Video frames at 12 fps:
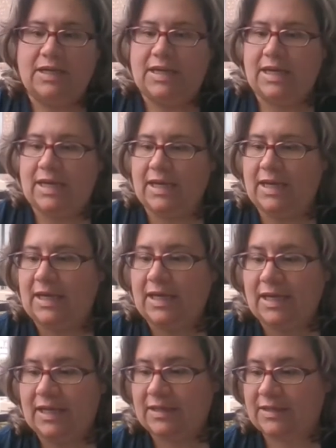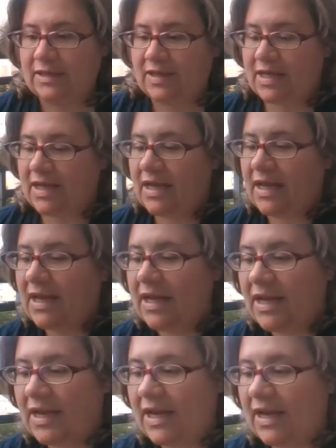And
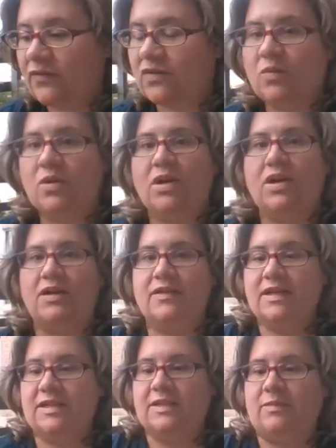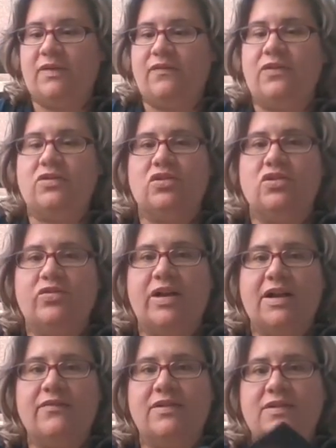I have to work on this and my future
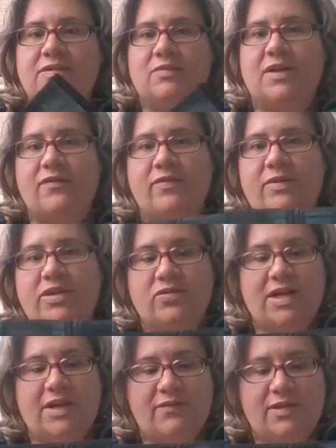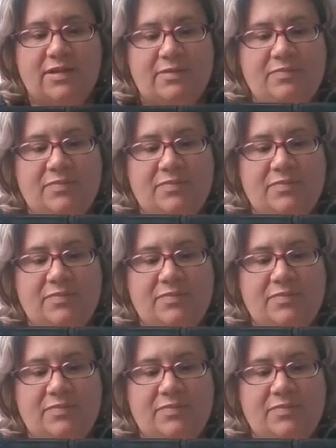travels, wherever we travel.